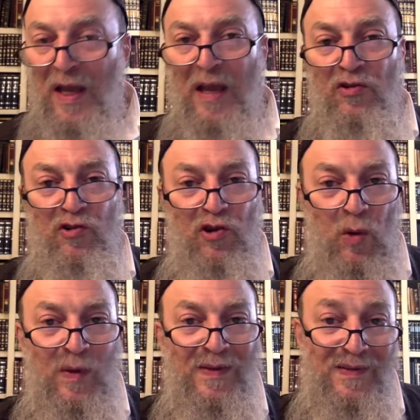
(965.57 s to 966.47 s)
and you should
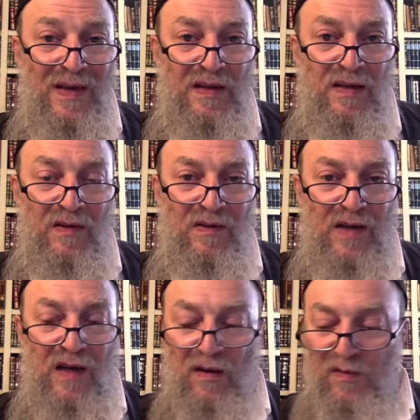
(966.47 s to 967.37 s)
always say to
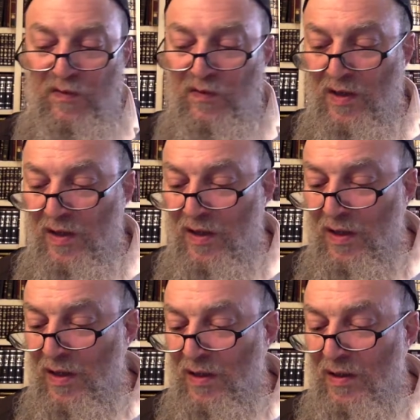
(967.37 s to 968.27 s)
yourself,
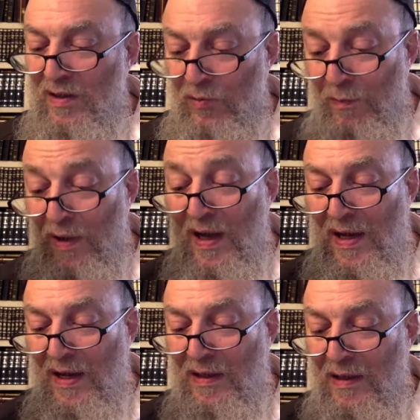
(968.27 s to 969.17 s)
in your
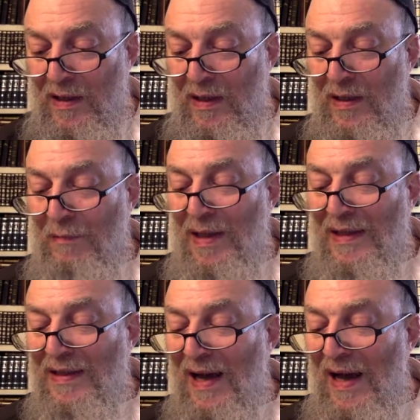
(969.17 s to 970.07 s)
mind,
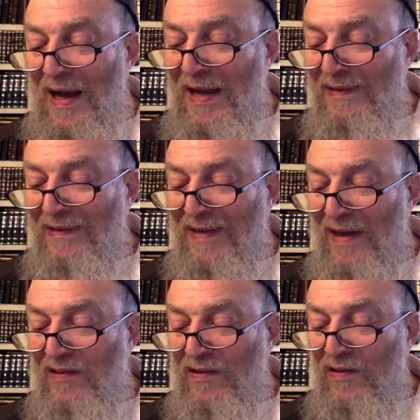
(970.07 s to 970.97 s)
Matayas
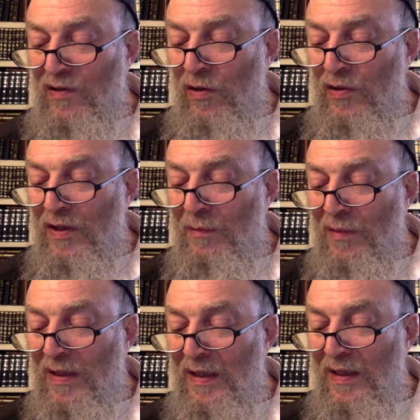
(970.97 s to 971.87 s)
kesh yishkoni
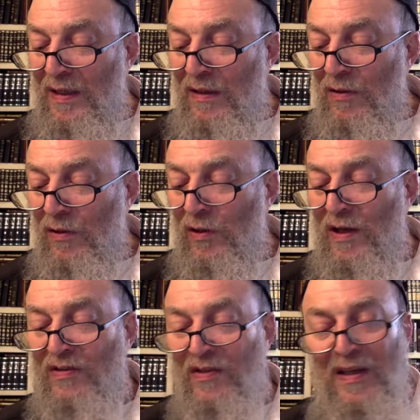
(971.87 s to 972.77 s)
mi or
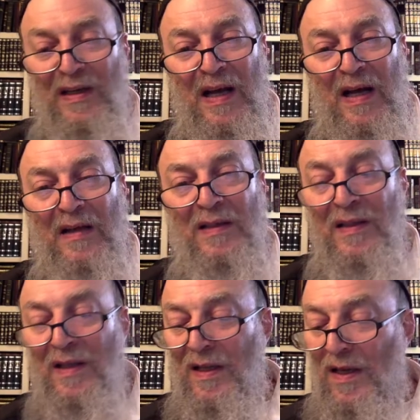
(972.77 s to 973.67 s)
hashchina.
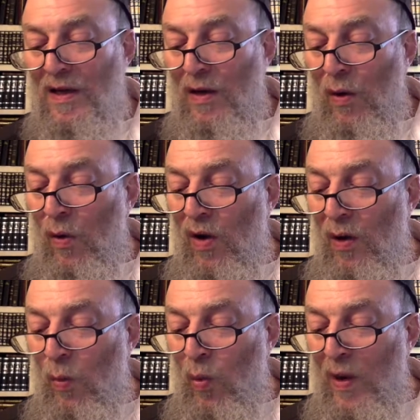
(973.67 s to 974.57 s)

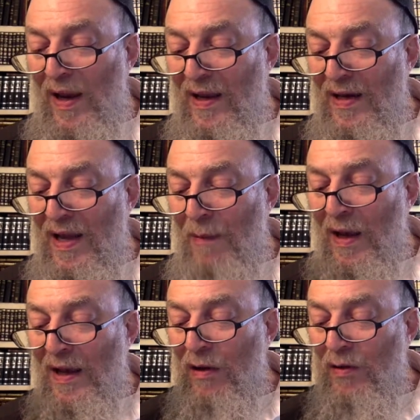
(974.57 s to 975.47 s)
When am
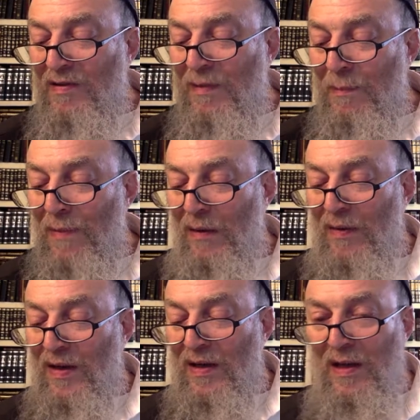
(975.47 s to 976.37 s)
I going to
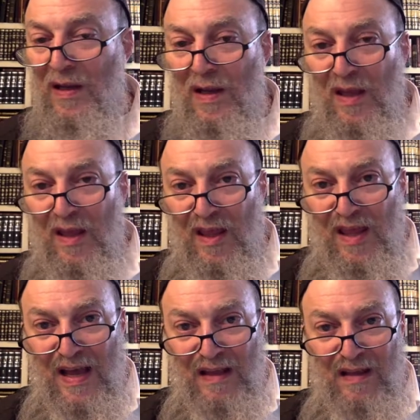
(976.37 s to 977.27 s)
merit
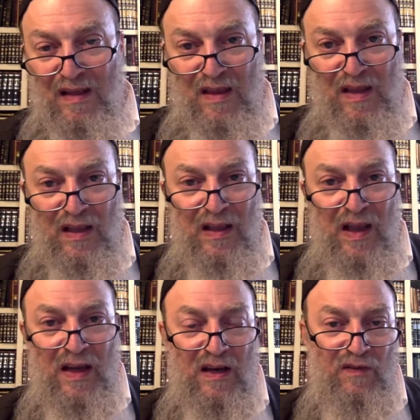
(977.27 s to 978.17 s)
that the
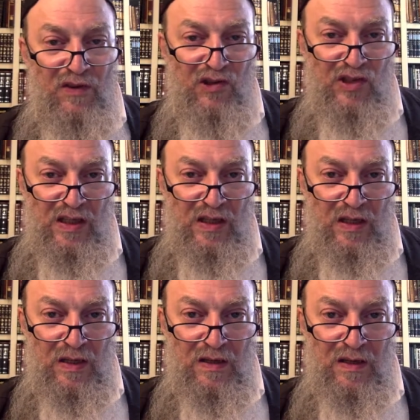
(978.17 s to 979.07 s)
light of the
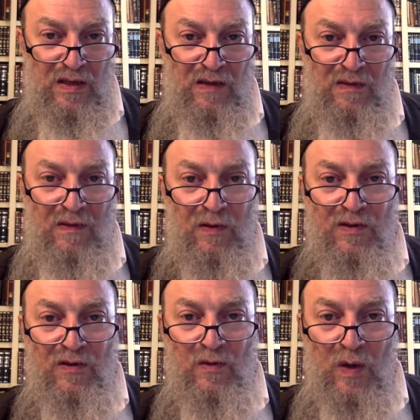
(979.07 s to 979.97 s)
Shechina is going
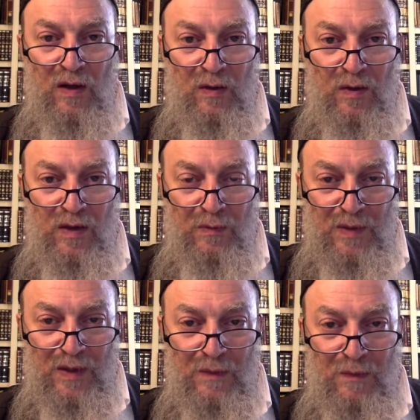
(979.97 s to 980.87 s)
to dwell in
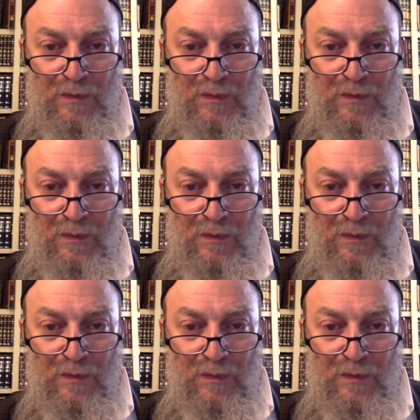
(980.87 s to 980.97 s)
me?